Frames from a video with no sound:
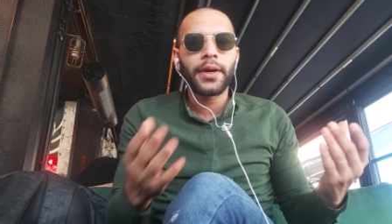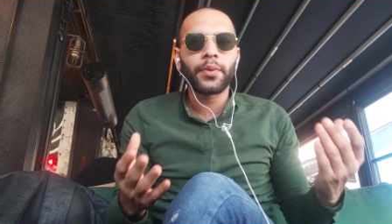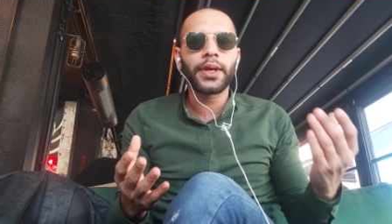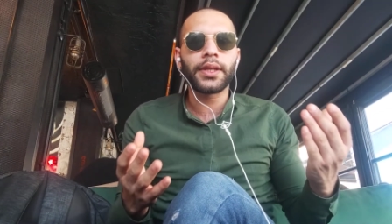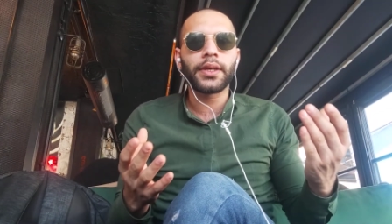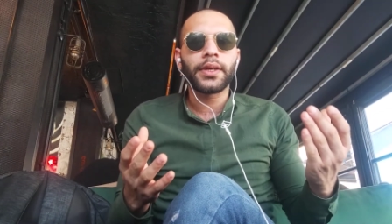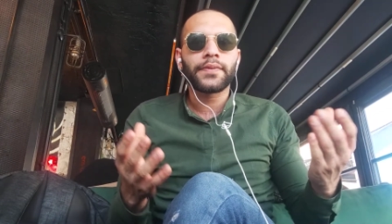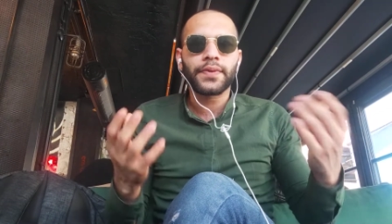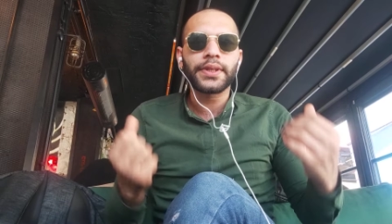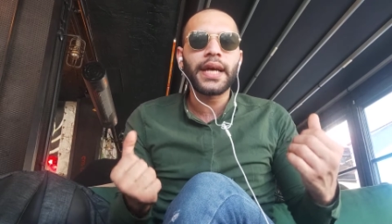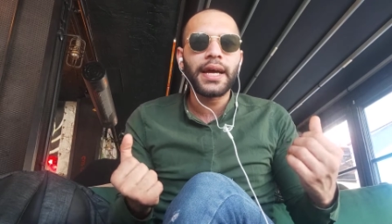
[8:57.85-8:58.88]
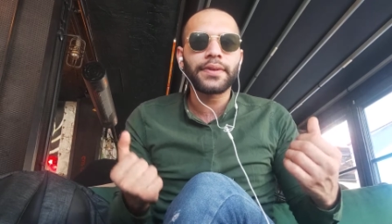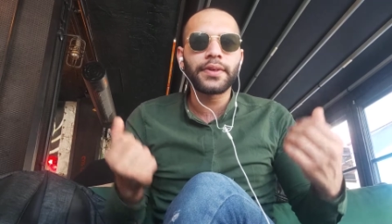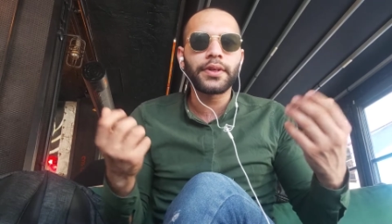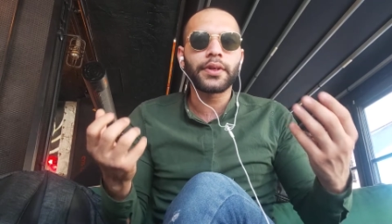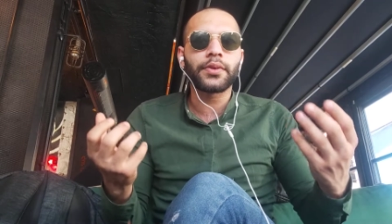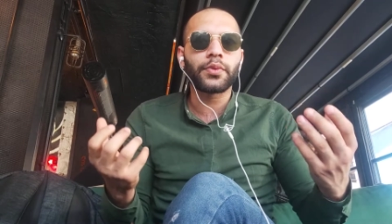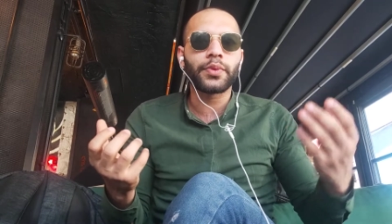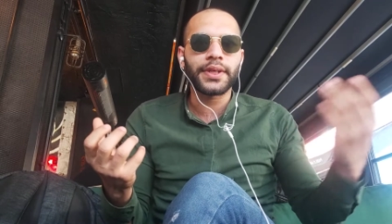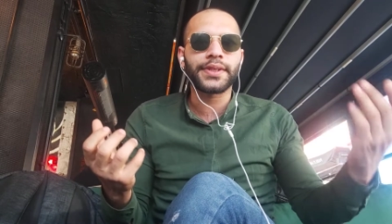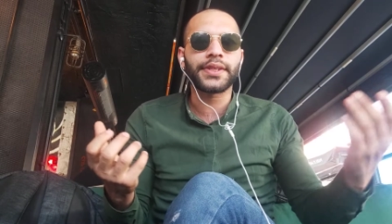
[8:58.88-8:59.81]
Well, for that you know
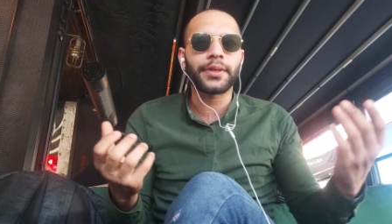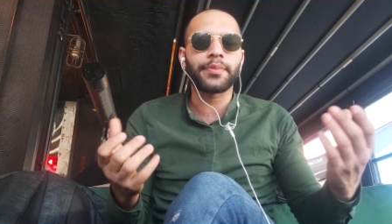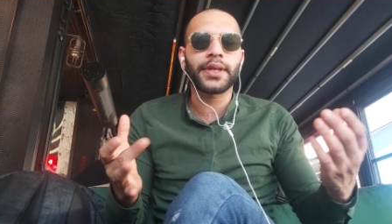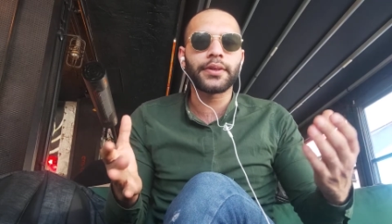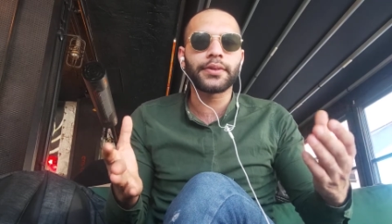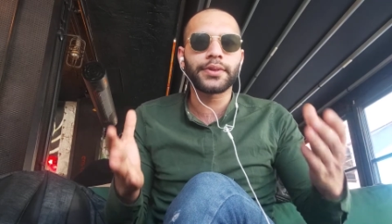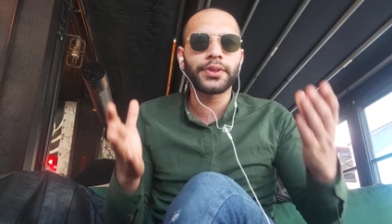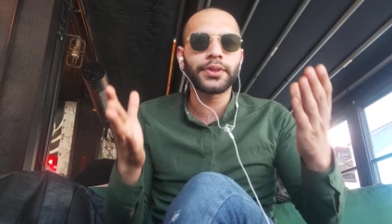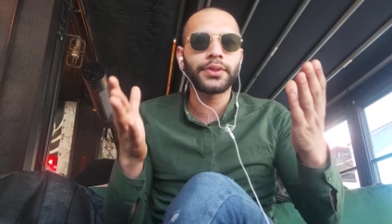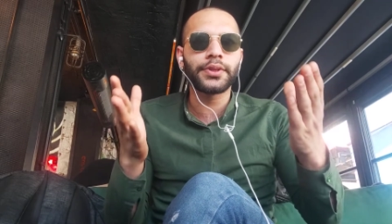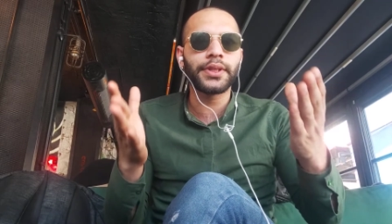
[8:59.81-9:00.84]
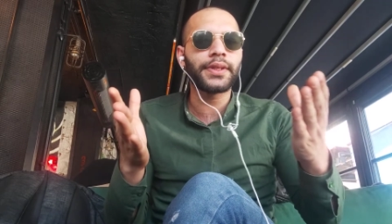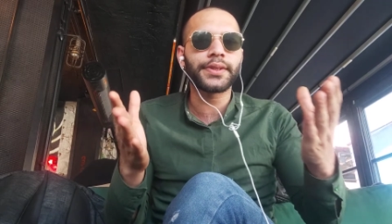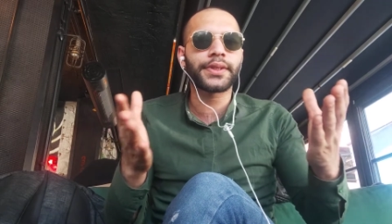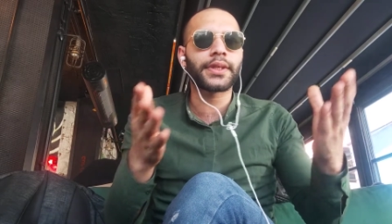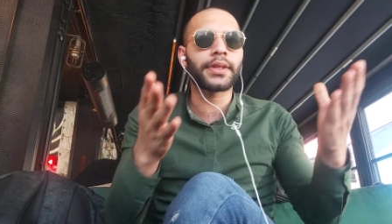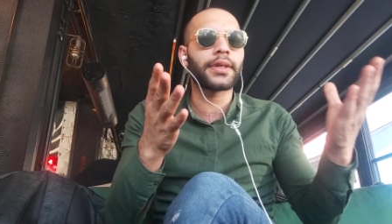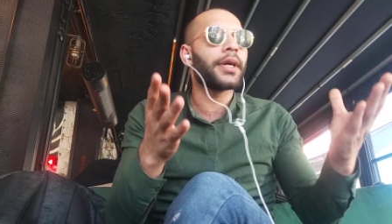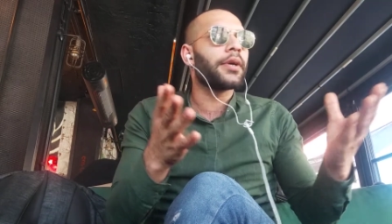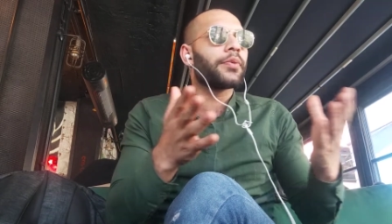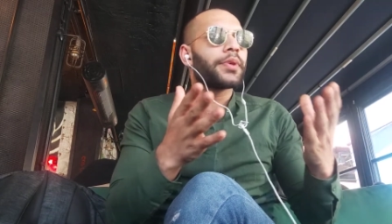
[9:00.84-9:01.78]
where is it, because you didn't see
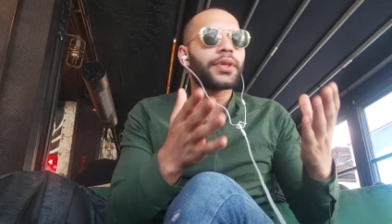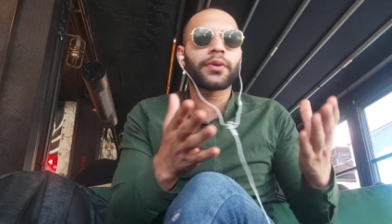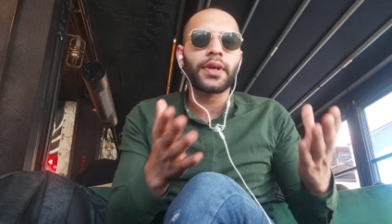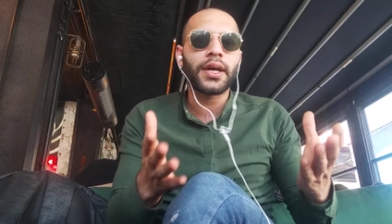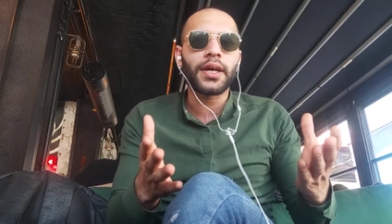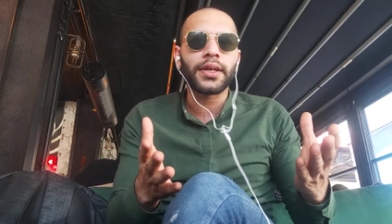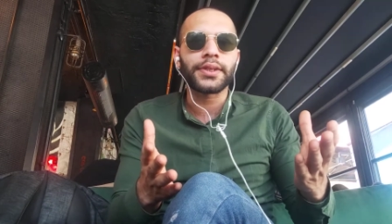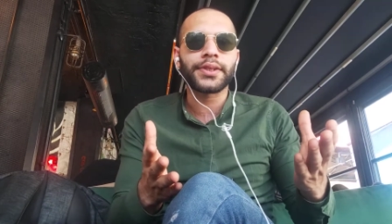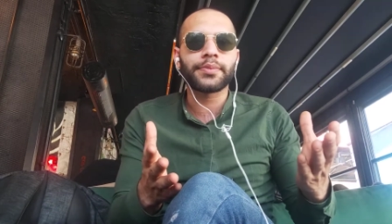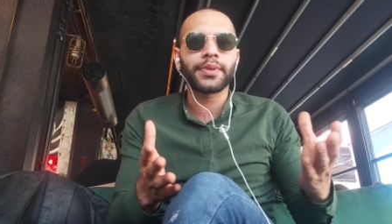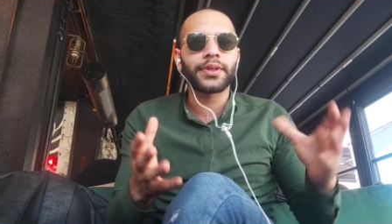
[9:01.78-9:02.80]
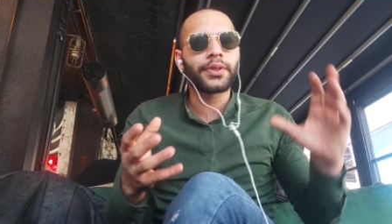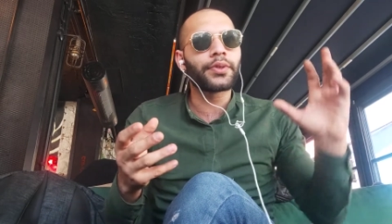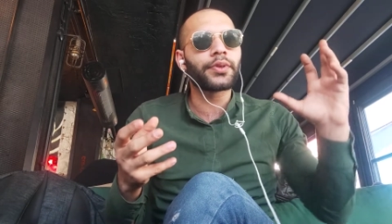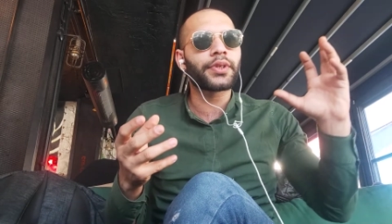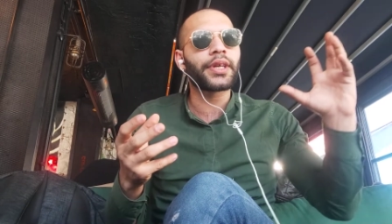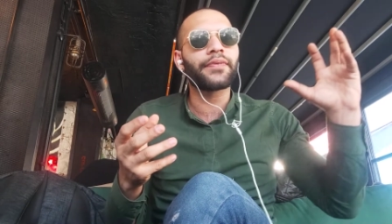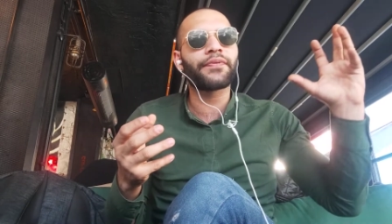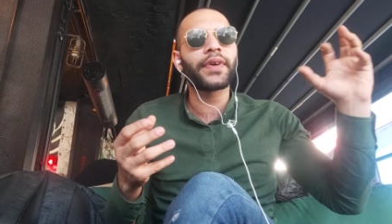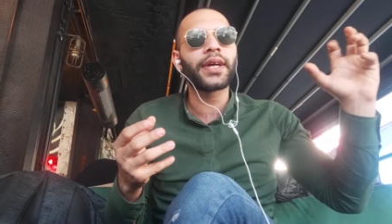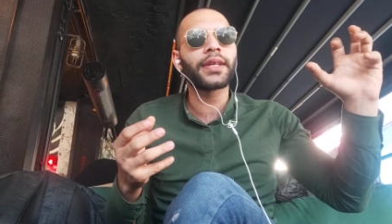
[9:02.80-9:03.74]
with your eyes, but you can
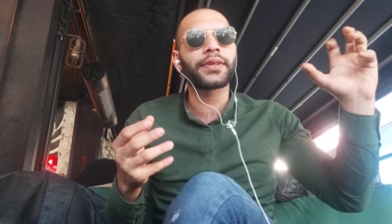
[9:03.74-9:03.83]
feel